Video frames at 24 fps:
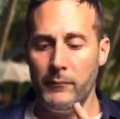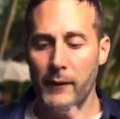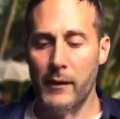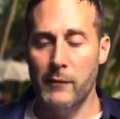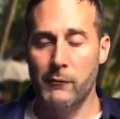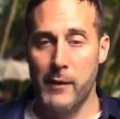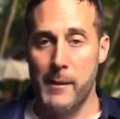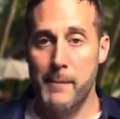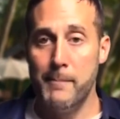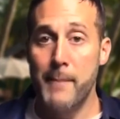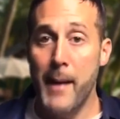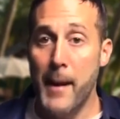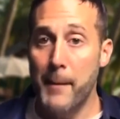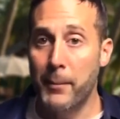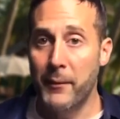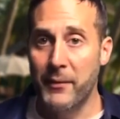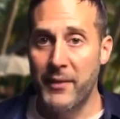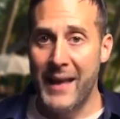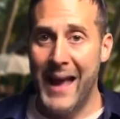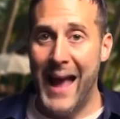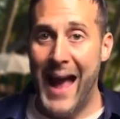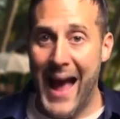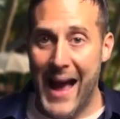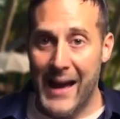Remember
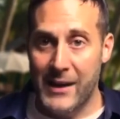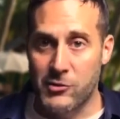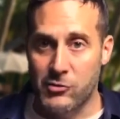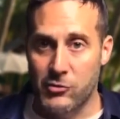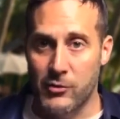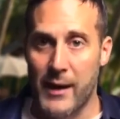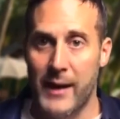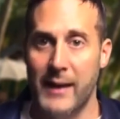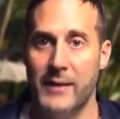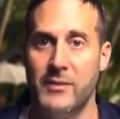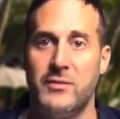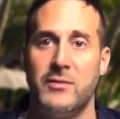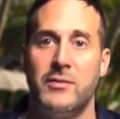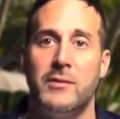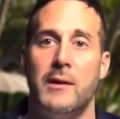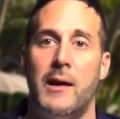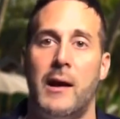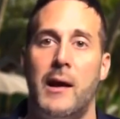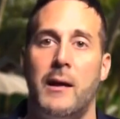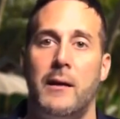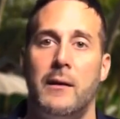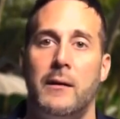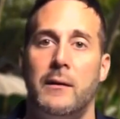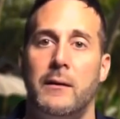the address
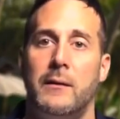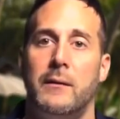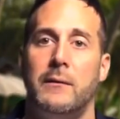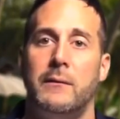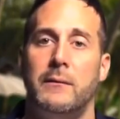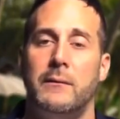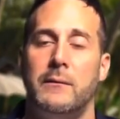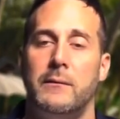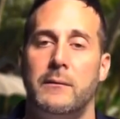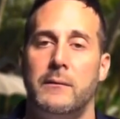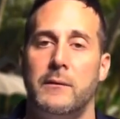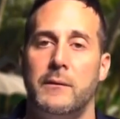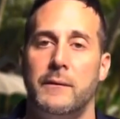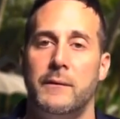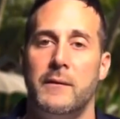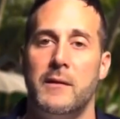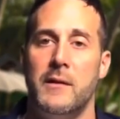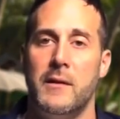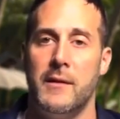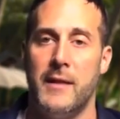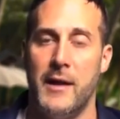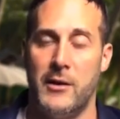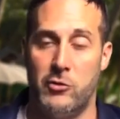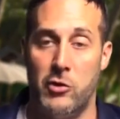
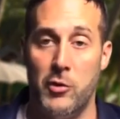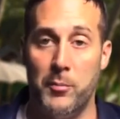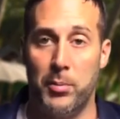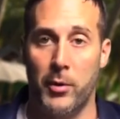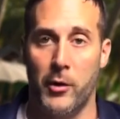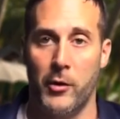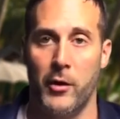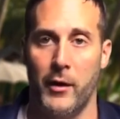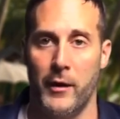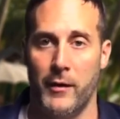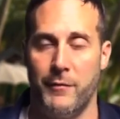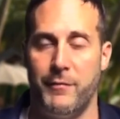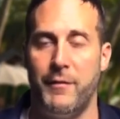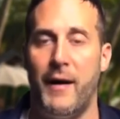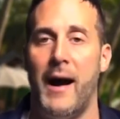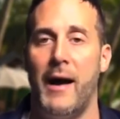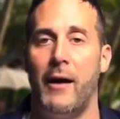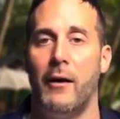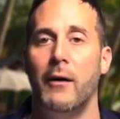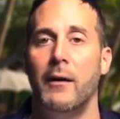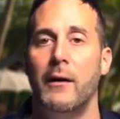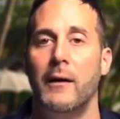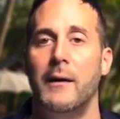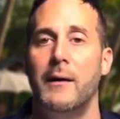that you put on the
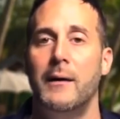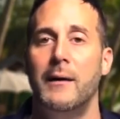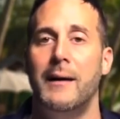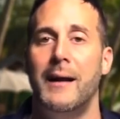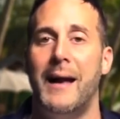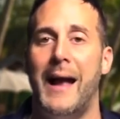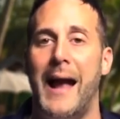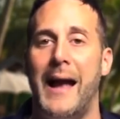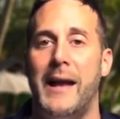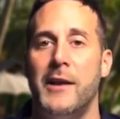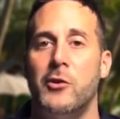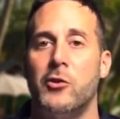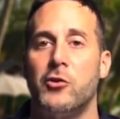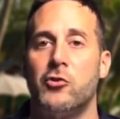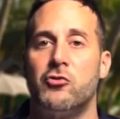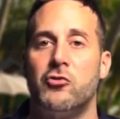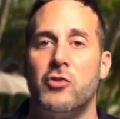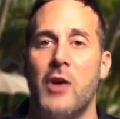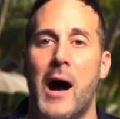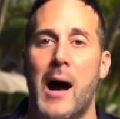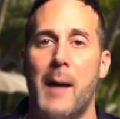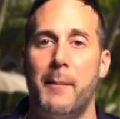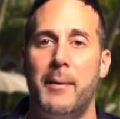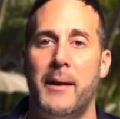file and your
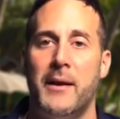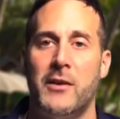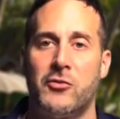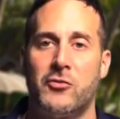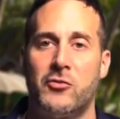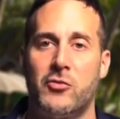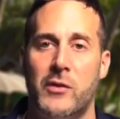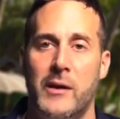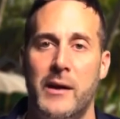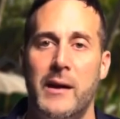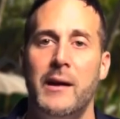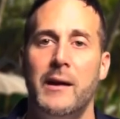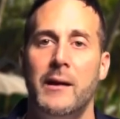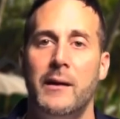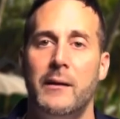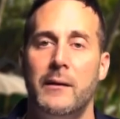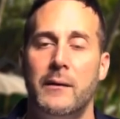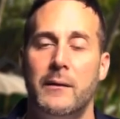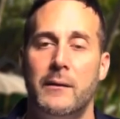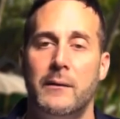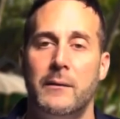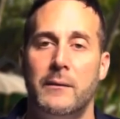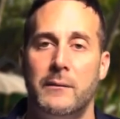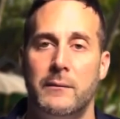job history,
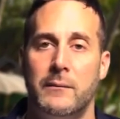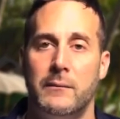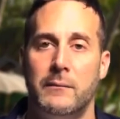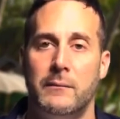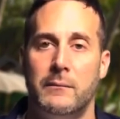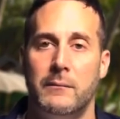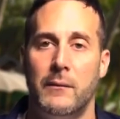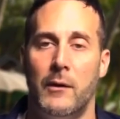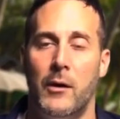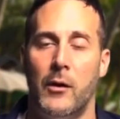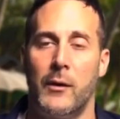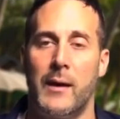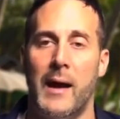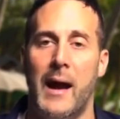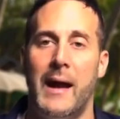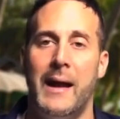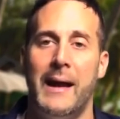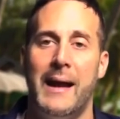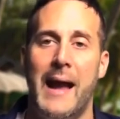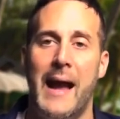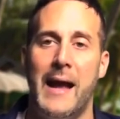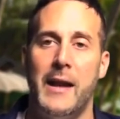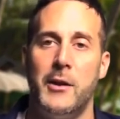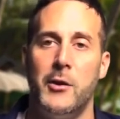
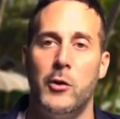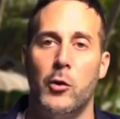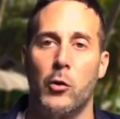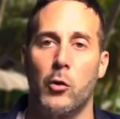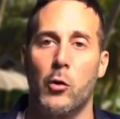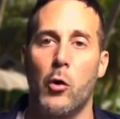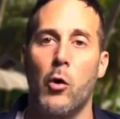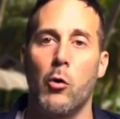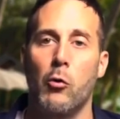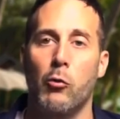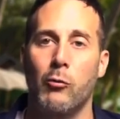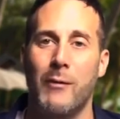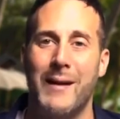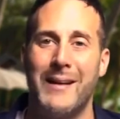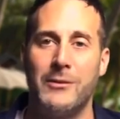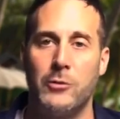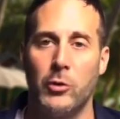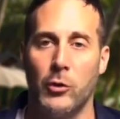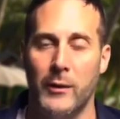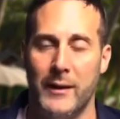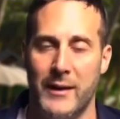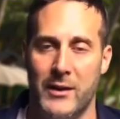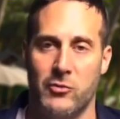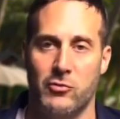okay, and your
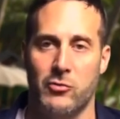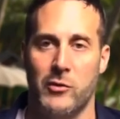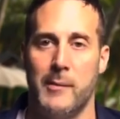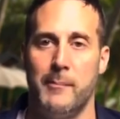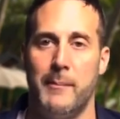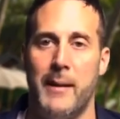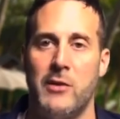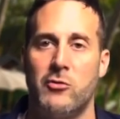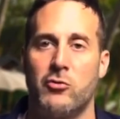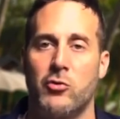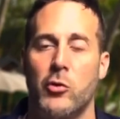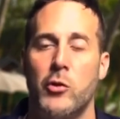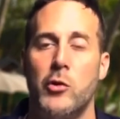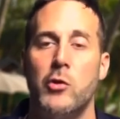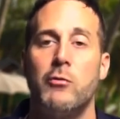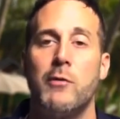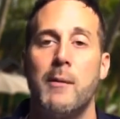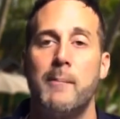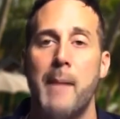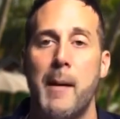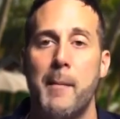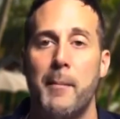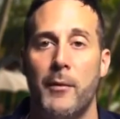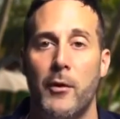rental history. Make sure you
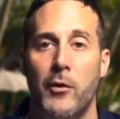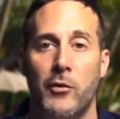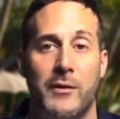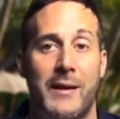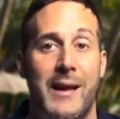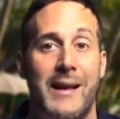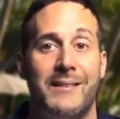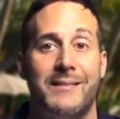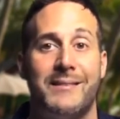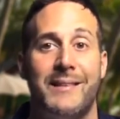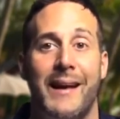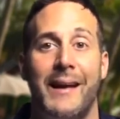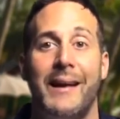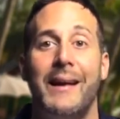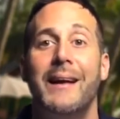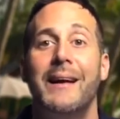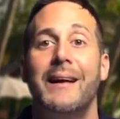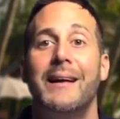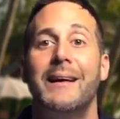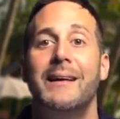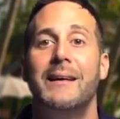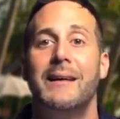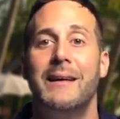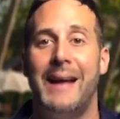remember those in case they
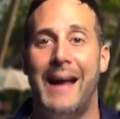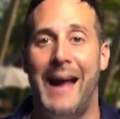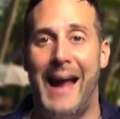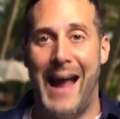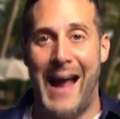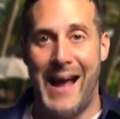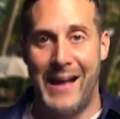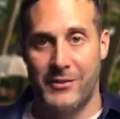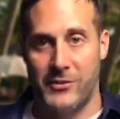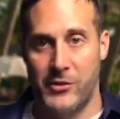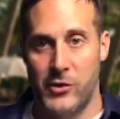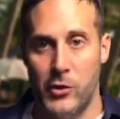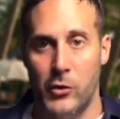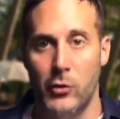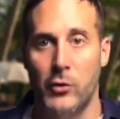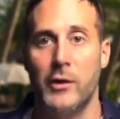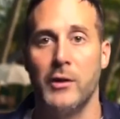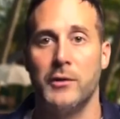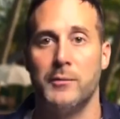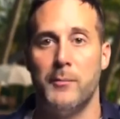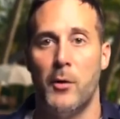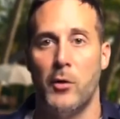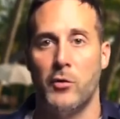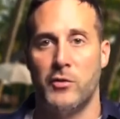ask you,
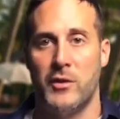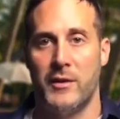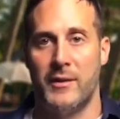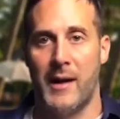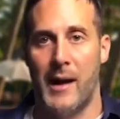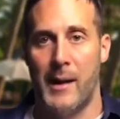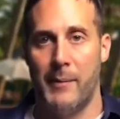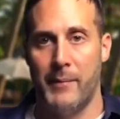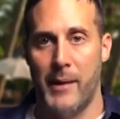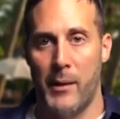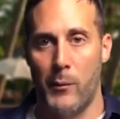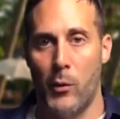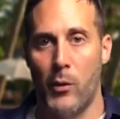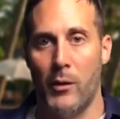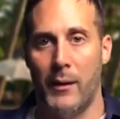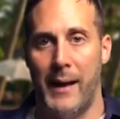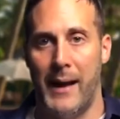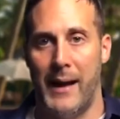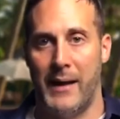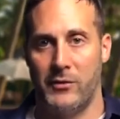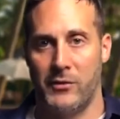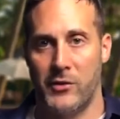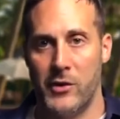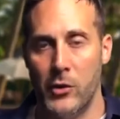because most of the time they will
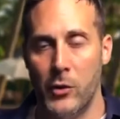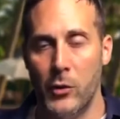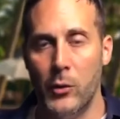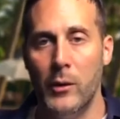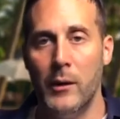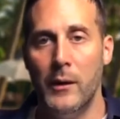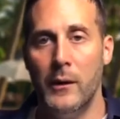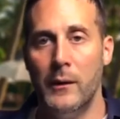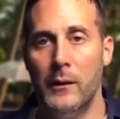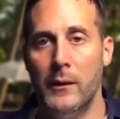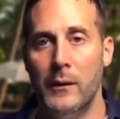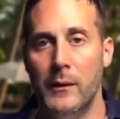ask you.